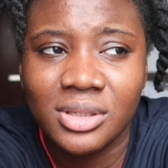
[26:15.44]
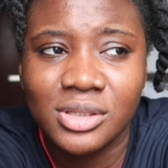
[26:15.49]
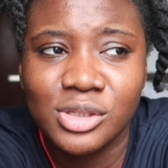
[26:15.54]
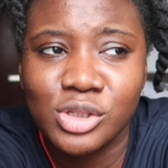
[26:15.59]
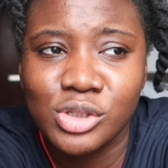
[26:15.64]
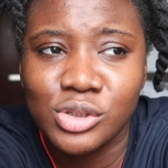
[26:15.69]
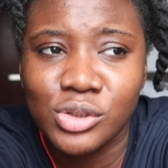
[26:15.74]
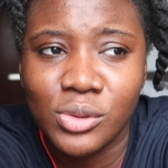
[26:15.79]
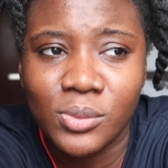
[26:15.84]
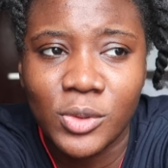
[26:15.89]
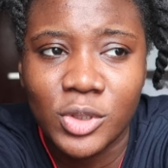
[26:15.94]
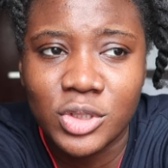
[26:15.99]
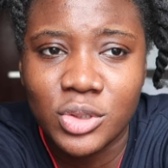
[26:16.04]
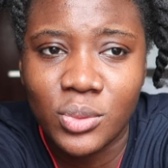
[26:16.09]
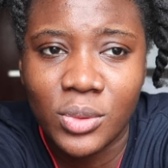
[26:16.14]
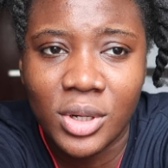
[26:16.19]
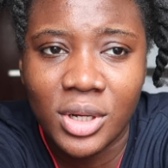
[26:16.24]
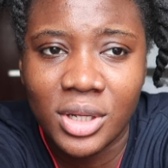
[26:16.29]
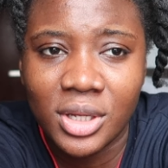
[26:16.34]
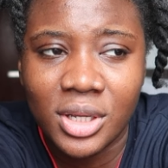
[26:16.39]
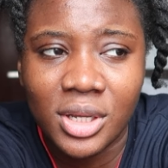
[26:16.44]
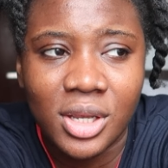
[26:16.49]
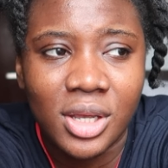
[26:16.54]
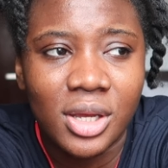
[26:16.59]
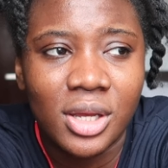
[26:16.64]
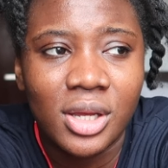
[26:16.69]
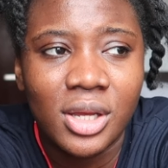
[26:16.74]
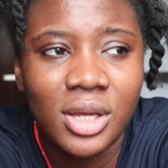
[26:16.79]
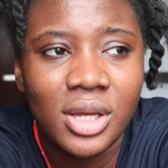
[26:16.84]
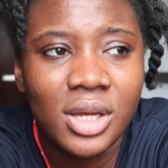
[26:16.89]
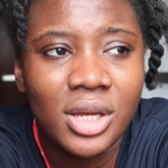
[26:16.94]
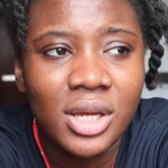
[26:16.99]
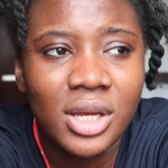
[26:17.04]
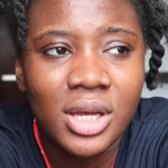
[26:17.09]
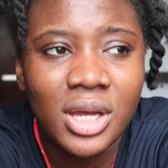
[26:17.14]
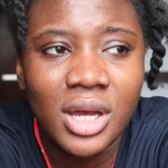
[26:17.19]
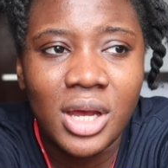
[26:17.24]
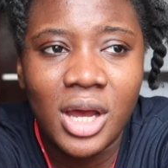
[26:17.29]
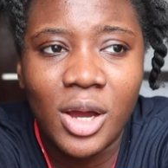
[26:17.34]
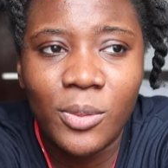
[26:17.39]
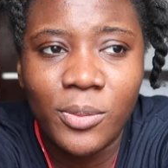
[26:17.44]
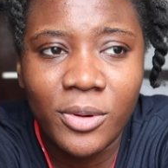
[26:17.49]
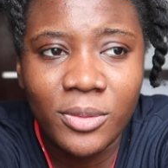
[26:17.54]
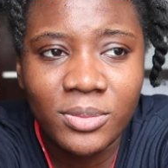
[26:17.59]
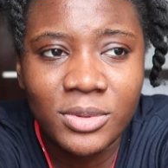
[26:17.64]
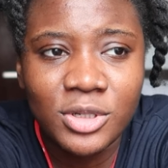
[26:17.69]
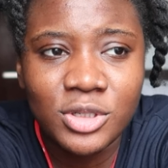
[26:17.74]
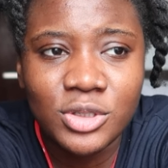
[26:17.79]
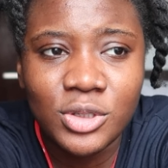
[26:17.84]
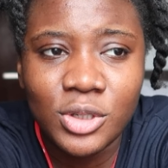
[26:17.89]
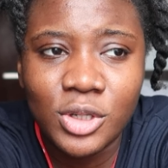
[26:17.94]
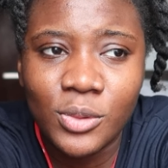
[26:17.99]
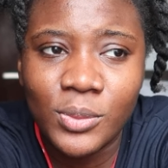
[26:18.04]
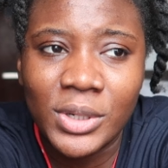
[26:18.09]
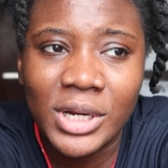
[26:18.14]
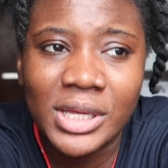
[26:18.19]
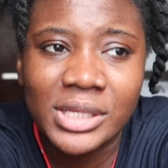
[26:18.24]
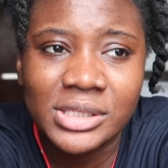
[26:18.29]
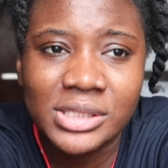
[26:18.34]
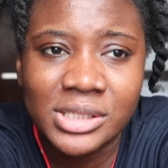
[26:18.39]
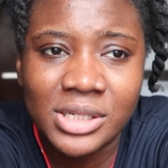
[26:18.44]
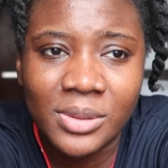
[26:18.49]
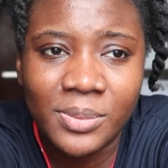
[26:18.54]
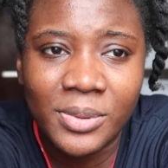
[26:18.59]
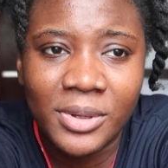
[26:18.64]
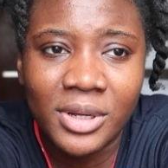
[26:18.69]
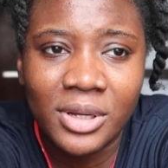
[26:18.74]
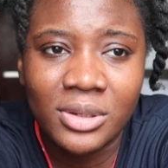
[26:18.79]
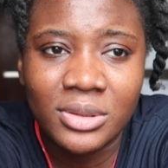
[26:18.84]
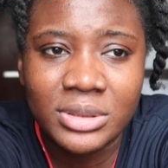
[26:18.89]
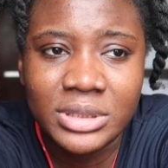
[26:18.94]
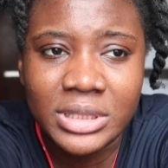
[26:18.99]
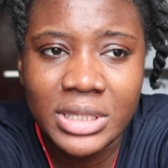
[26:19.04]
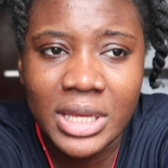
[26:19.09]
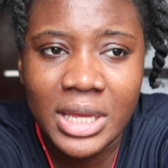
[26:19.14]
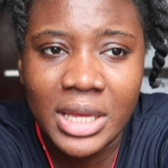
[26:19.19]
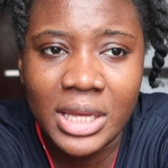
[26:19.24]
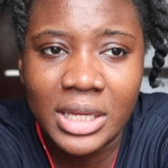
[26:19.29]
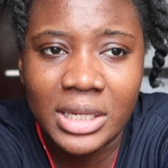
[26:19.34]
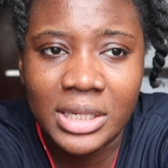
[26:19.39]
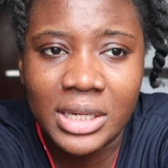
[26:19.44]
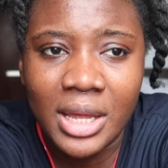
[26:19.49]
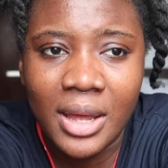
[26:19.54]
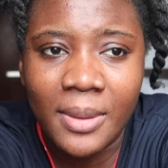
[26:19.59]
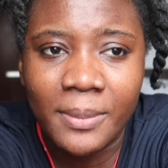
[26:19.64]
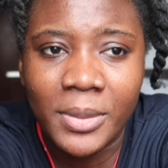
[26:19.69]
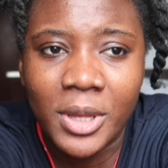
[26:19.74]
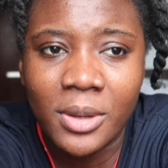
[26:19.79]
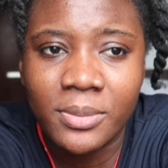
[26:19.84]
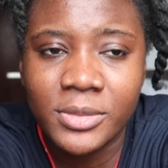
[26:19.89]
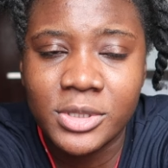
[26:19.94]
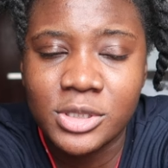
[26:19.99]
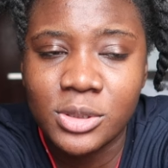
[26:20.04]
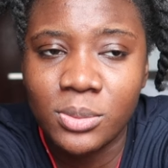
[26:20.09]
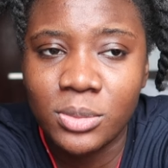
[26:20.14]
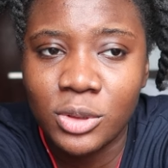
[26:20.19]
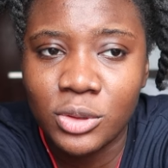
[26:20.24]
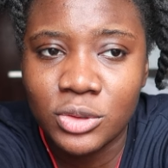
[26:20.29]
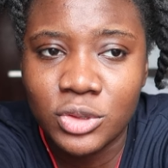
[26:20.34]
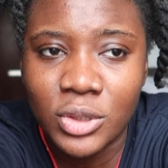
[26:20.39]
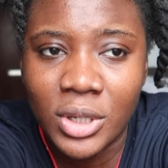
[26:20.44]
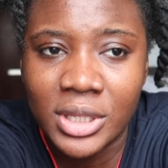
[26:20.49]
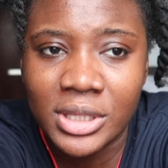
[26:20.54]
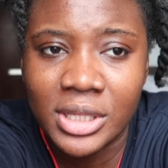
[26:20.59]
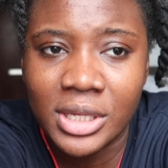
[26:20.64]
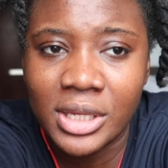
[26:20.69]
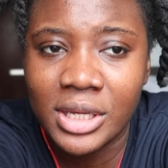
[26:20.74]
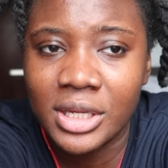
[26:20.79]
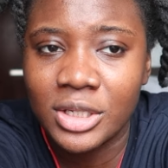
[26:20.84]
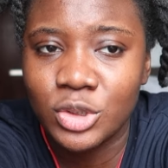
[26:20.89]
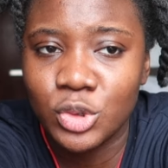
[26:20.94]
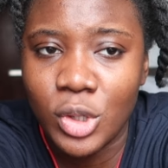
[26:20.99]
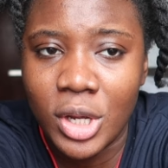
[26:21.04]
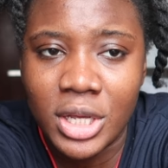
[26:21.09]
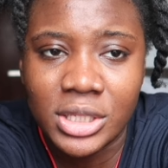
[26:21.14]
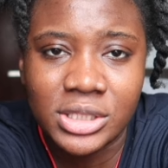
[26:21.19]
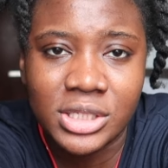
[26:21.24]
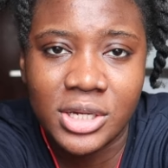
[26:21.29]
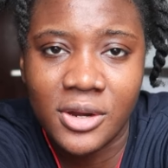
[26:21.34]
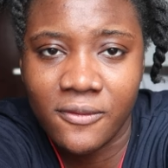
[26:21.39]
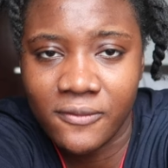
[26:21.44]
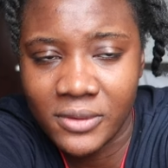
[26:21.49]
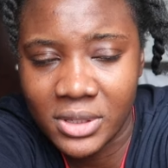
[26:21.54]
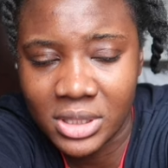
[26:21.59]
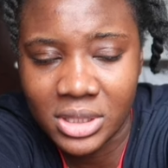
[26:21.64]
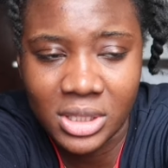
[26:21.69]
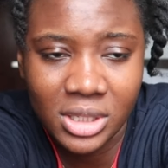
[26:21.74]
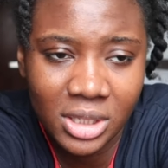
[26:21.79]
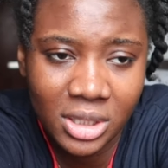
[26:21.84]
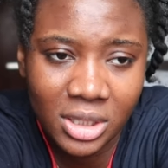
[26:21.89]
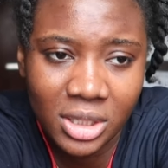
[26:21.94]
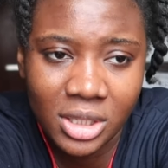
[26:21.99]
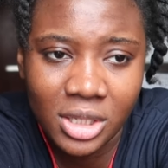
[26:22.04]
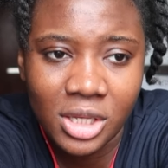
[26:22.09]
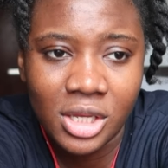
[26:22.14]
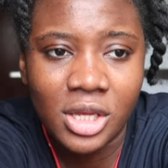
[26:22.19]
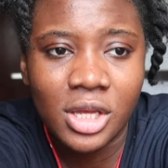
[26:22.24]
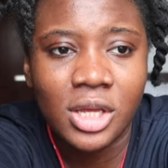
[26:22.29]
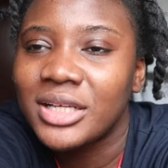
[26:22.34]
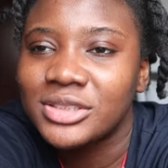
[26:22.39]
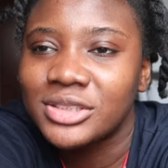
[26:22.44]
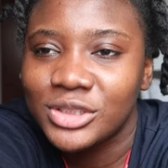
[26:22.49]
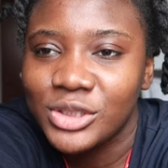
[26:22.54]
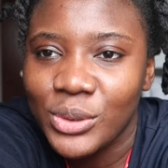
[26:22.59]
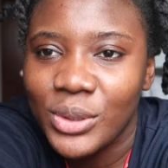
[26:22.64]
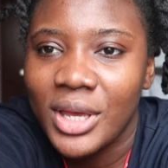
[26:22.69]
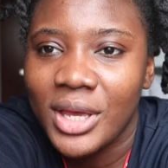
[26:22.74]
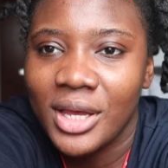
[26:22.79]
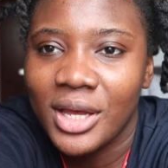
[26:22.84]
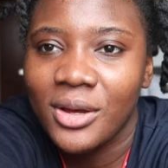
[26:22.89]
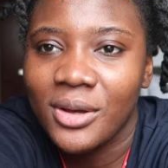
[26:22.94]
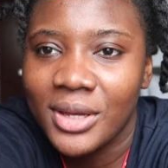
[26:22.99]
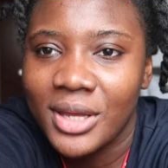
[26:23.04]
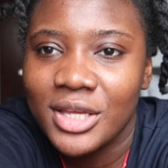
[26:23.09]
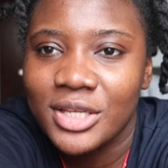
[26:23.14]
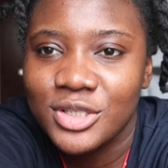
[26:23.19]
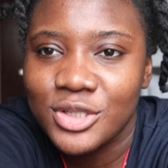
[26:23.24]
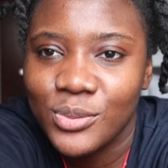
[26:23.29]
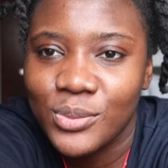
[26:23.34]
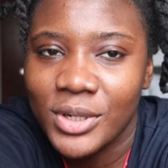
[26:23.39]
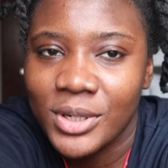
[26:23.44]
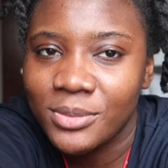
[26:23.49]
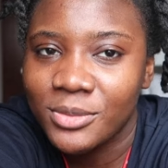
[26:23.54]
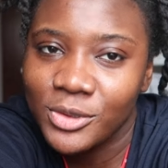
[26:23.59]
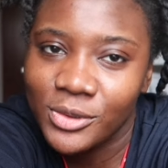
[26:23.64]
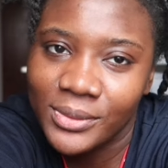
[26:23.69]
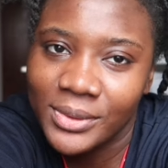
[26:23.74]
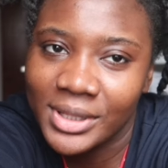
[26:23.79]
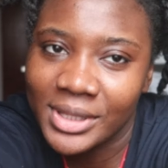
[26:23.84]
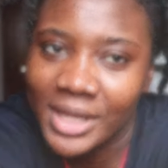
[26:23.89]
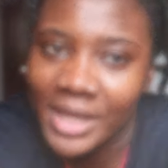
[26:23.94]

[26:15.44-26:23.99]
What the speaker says: so much work. I'll probably show you when I step out and I'm coming to blow dry the hair, dry it and everything. So yeah, I'll catch you when I'm doing